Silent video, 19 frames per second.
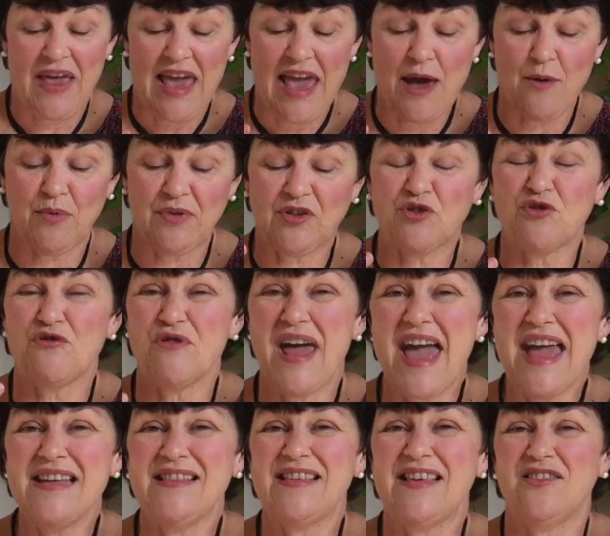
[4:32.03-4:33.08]
It was
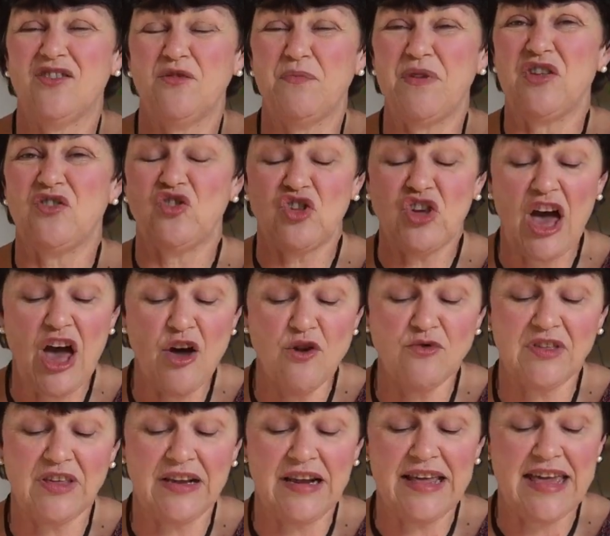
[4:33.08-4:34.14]
created to be
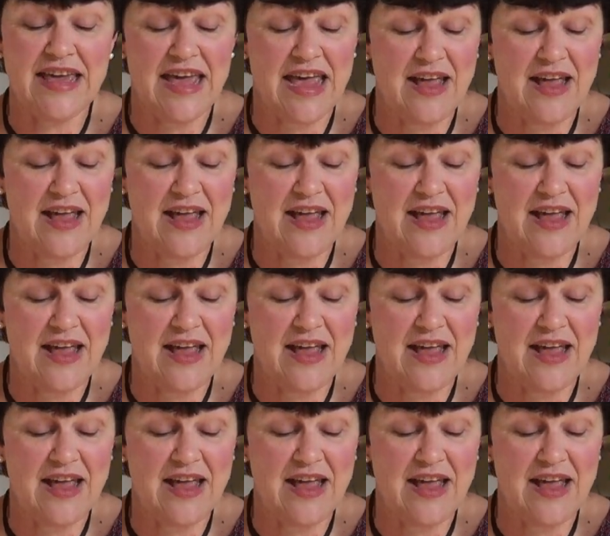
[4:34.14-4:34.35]
totally